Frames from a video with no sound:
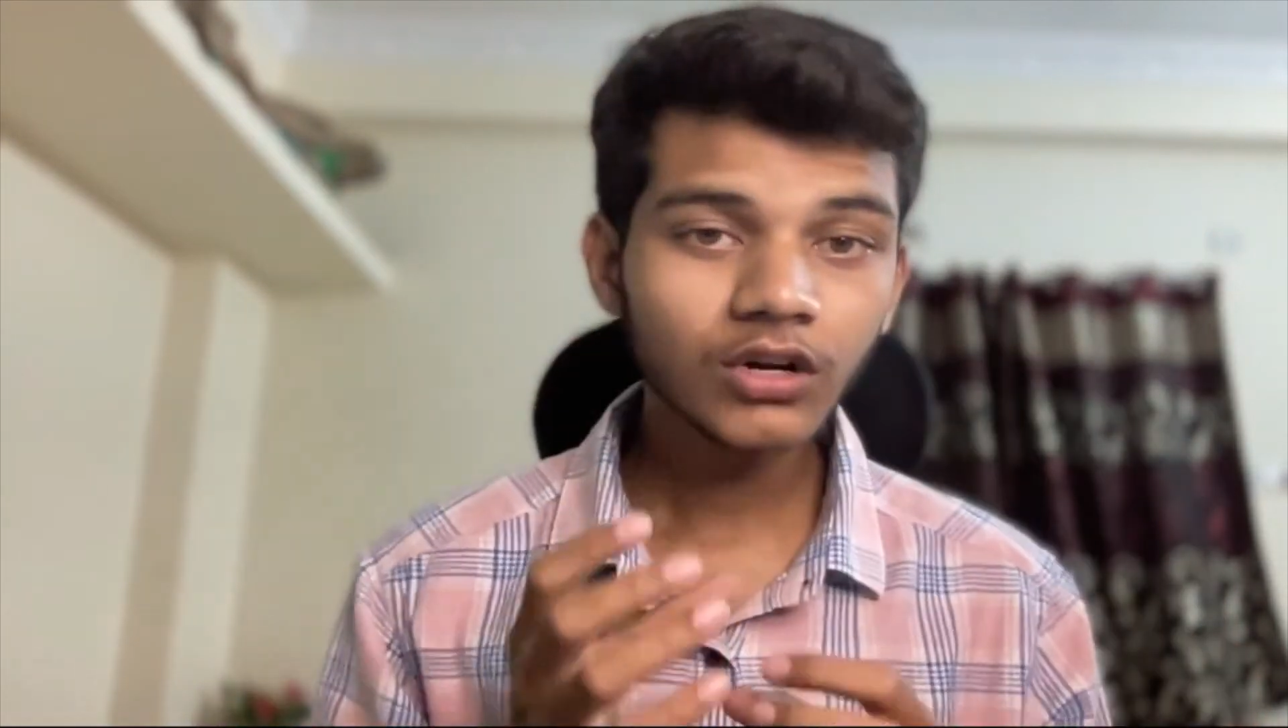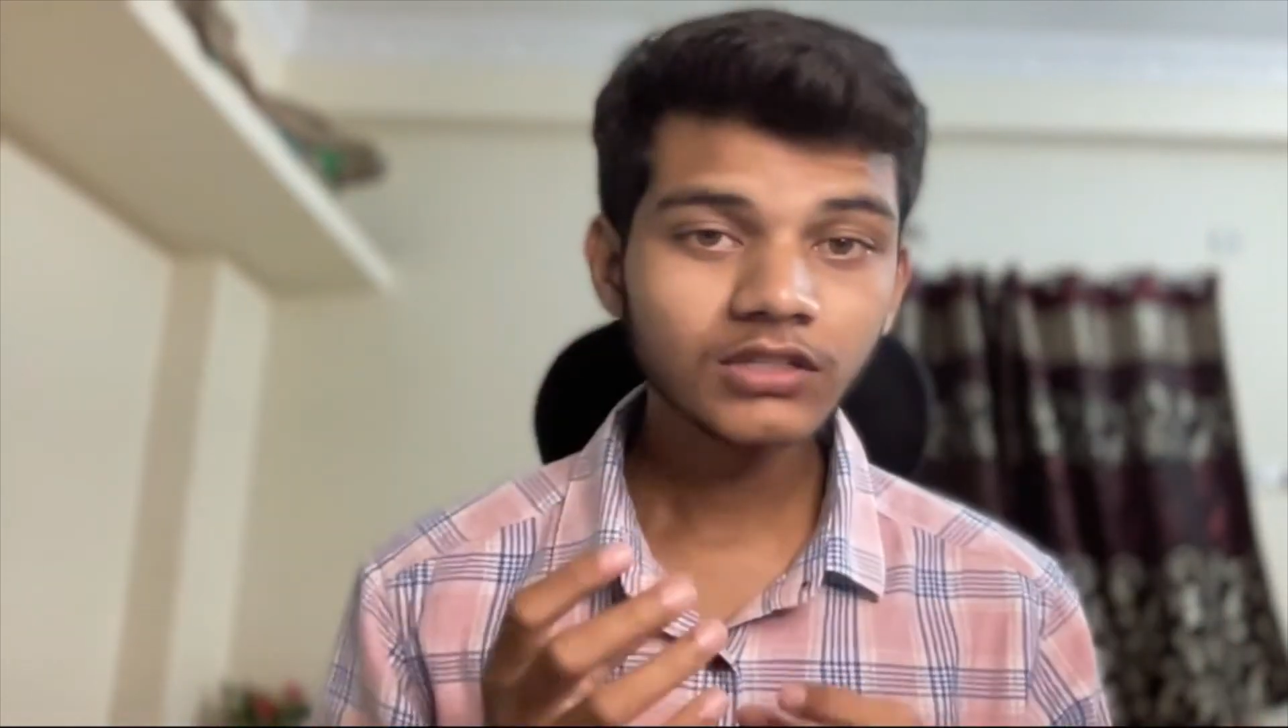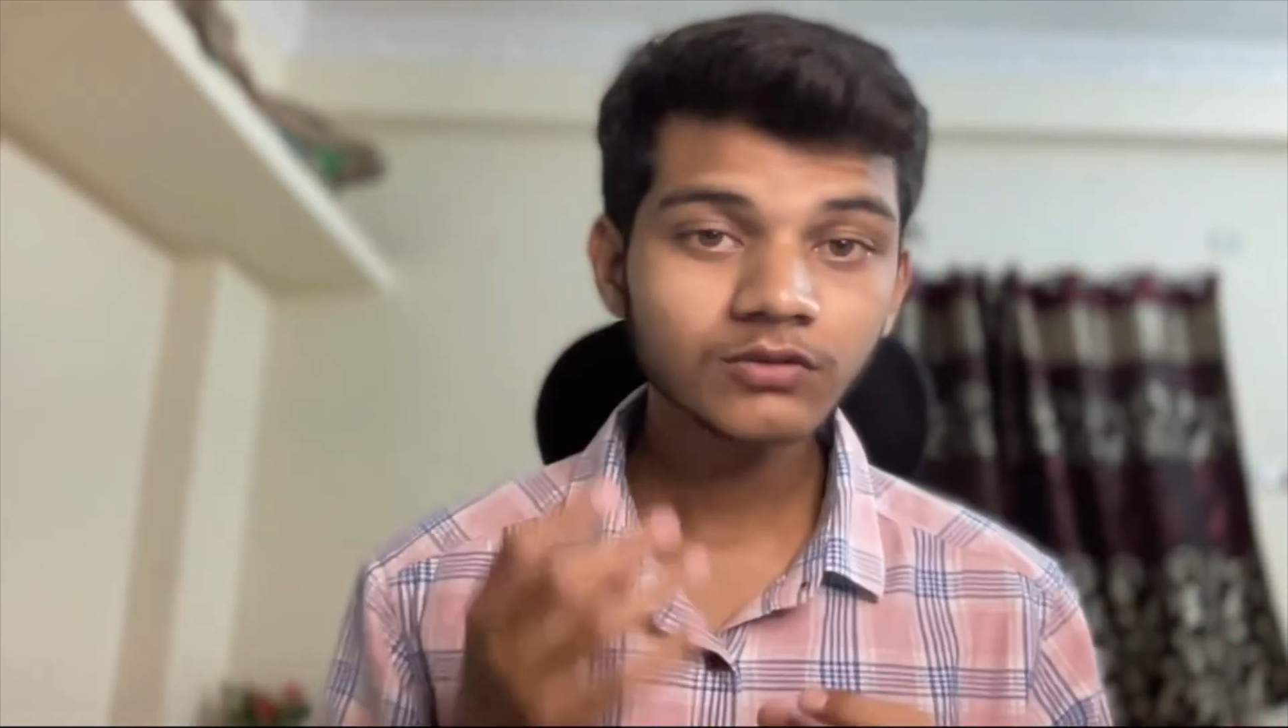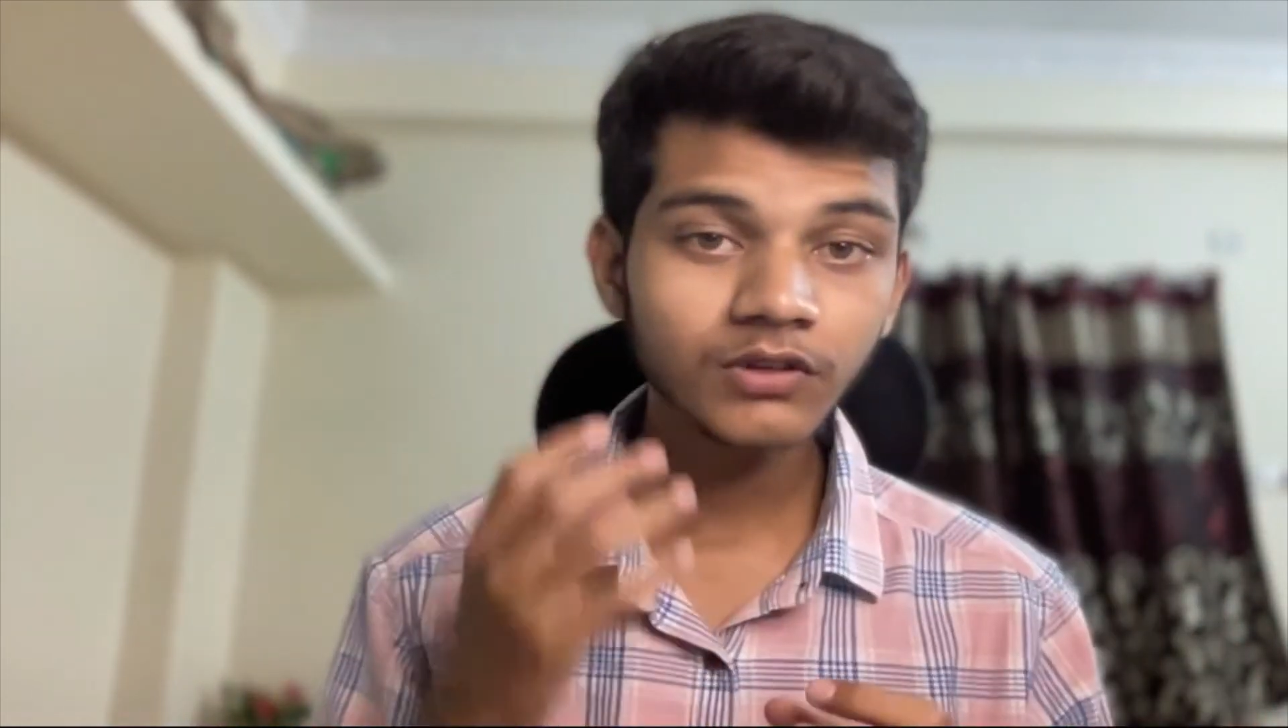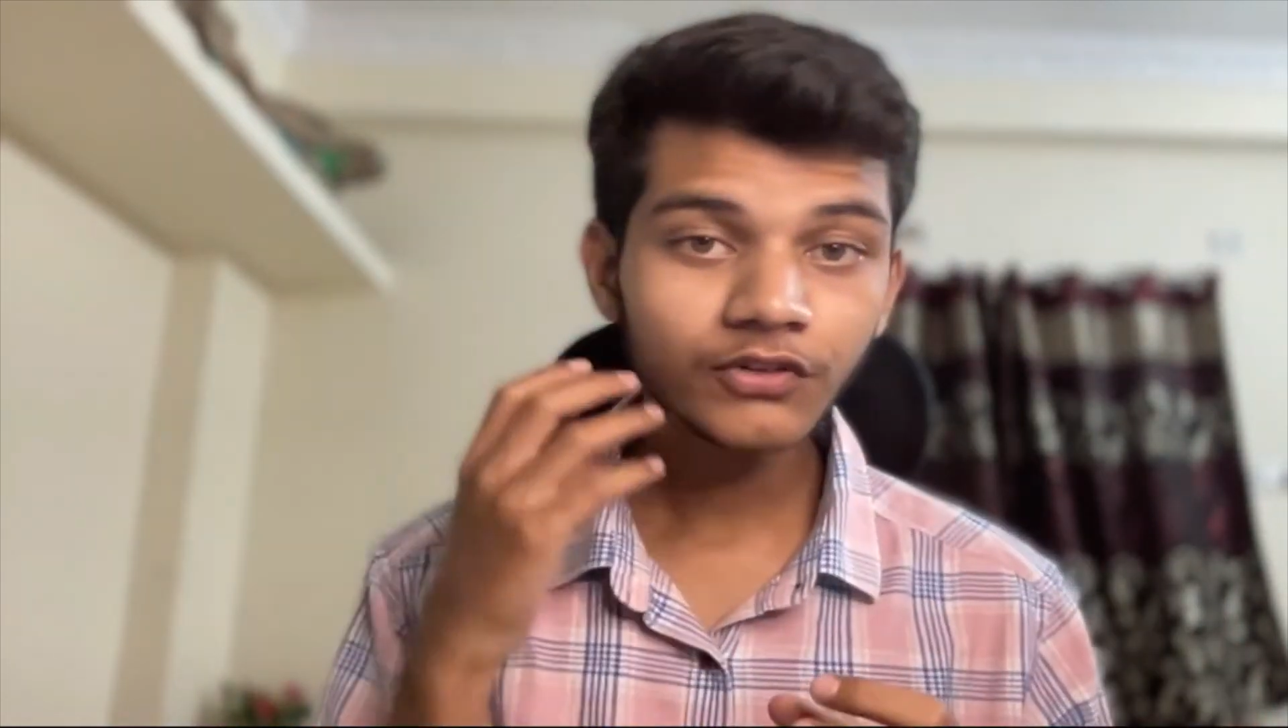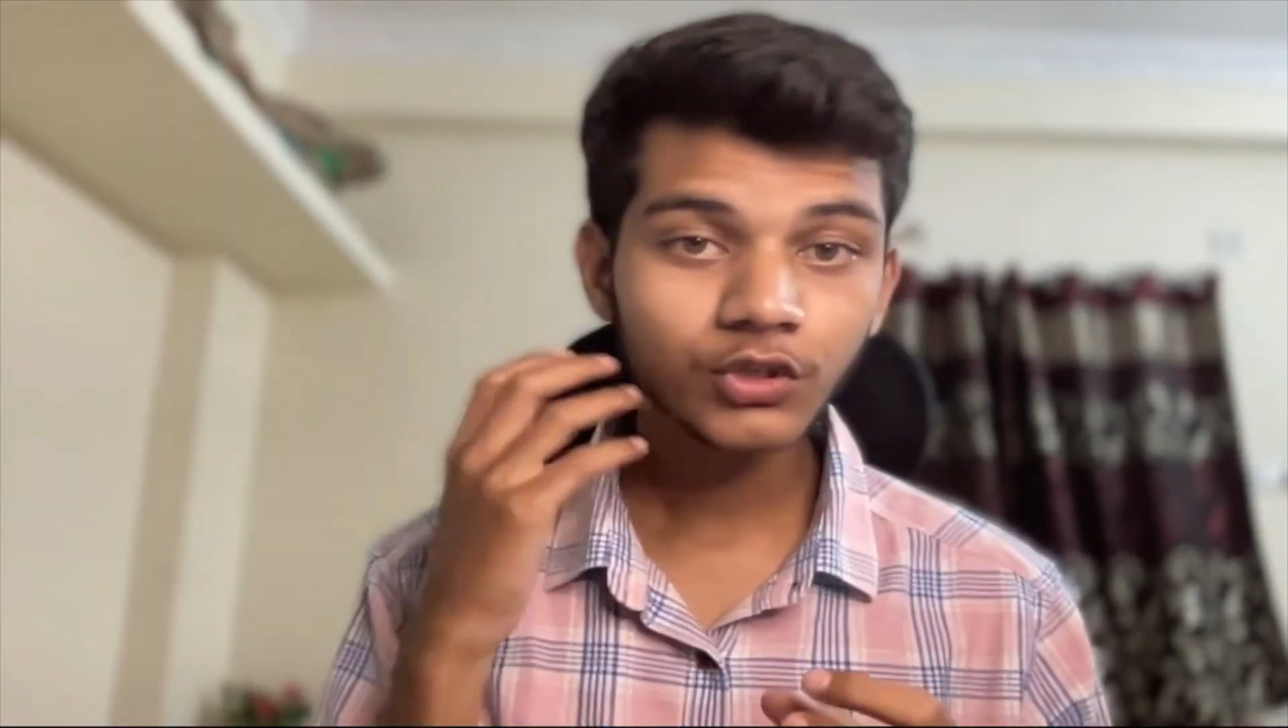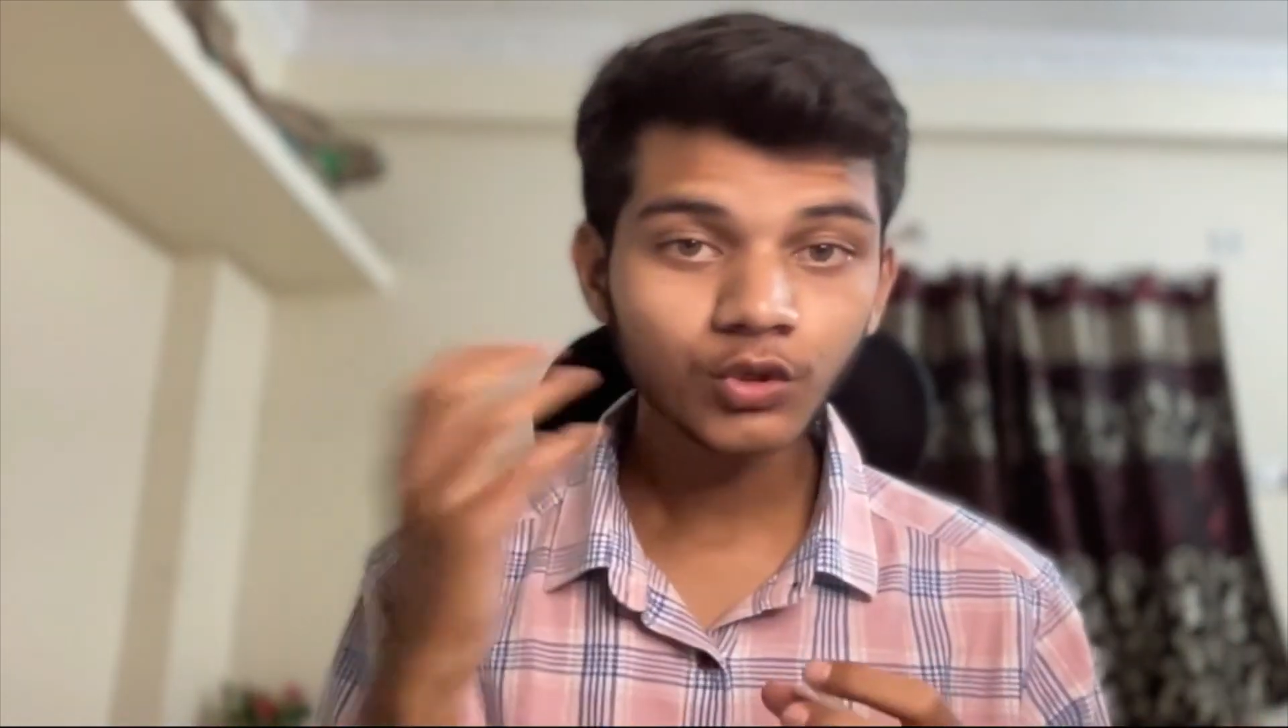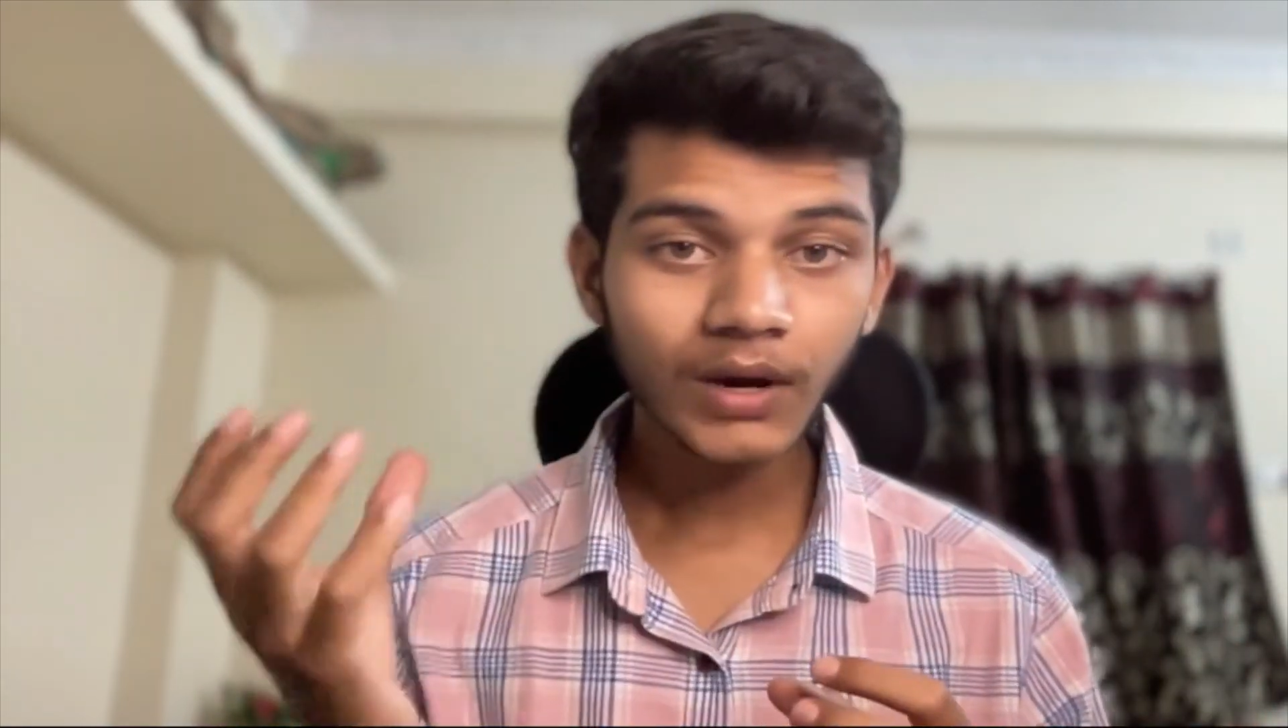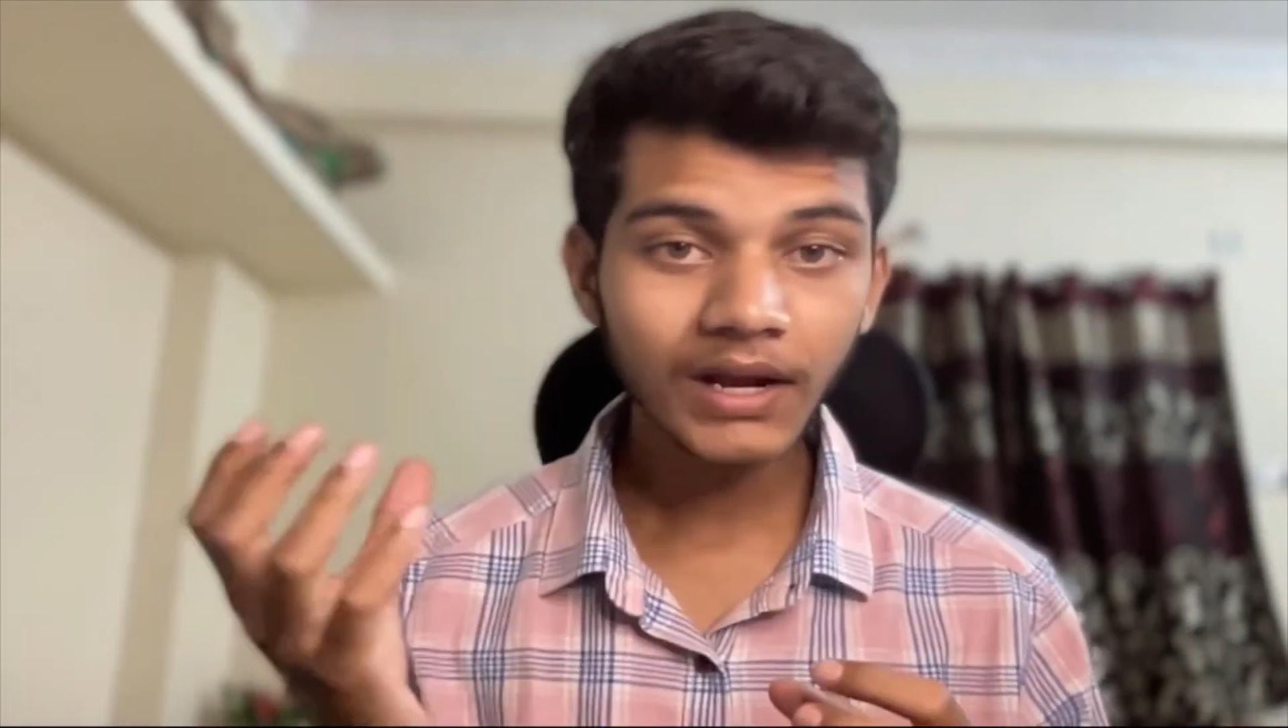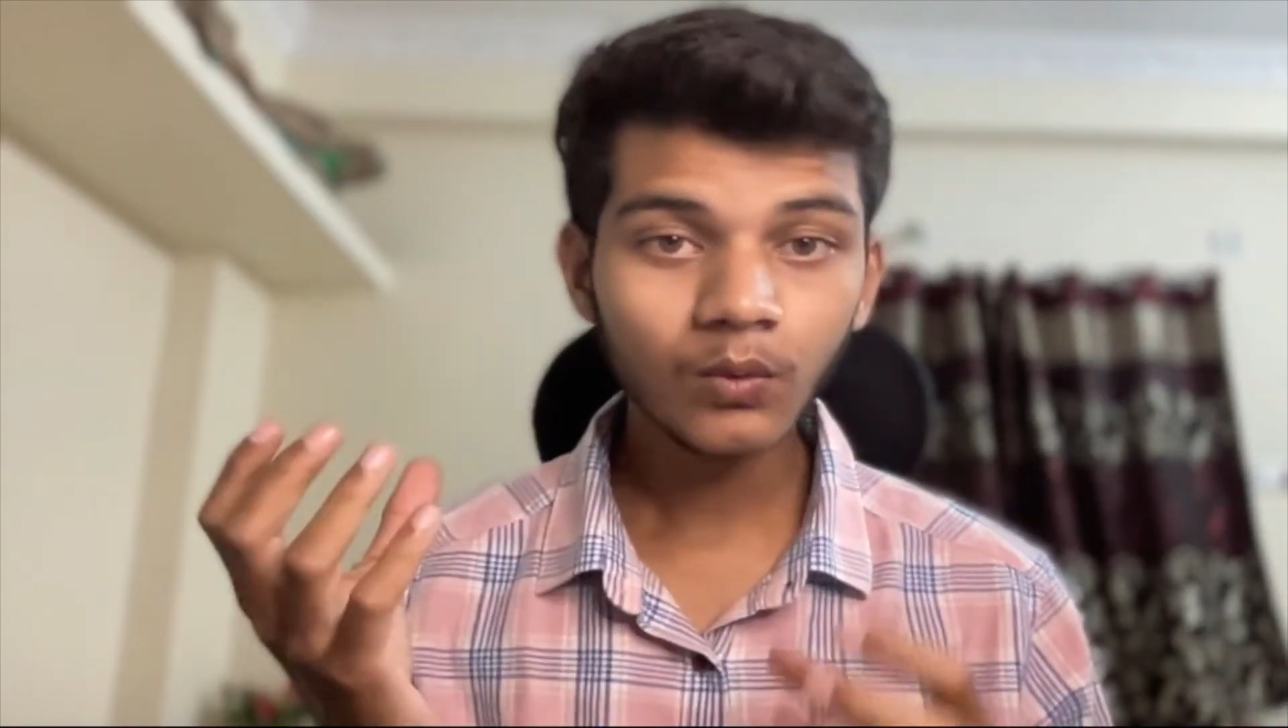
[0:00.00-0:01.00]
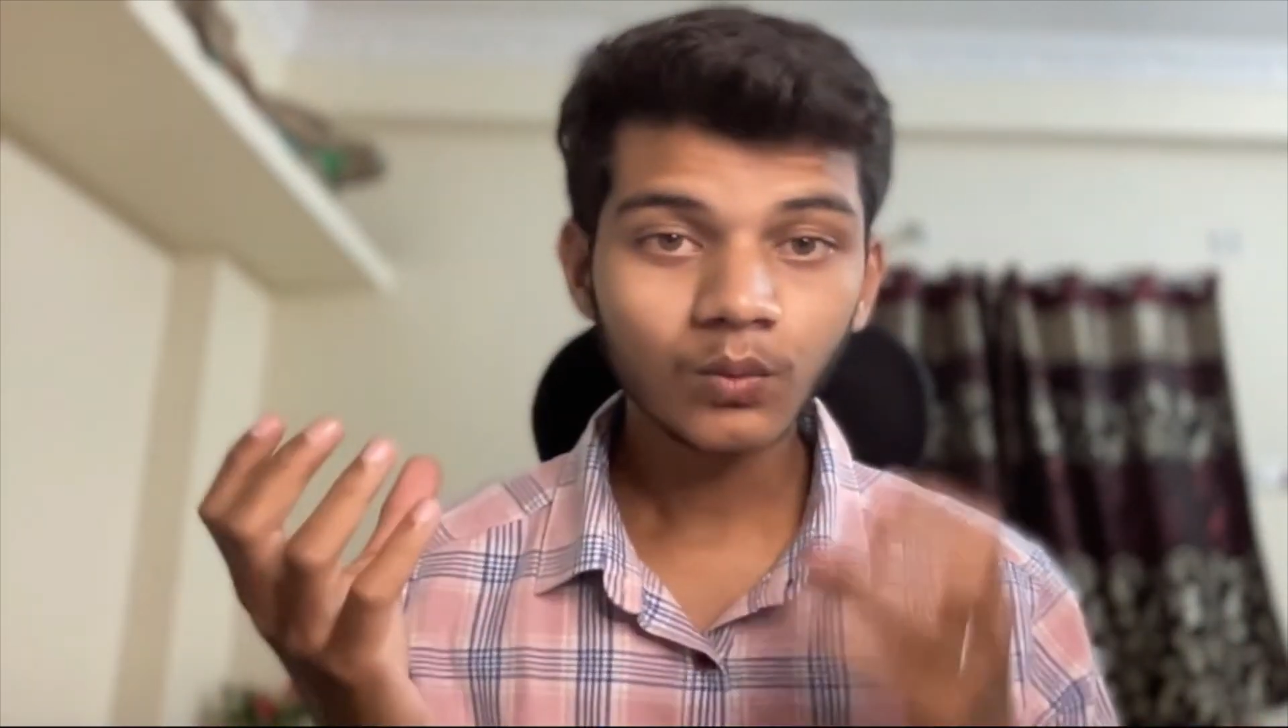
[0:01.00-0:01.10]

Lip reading: SwiftUI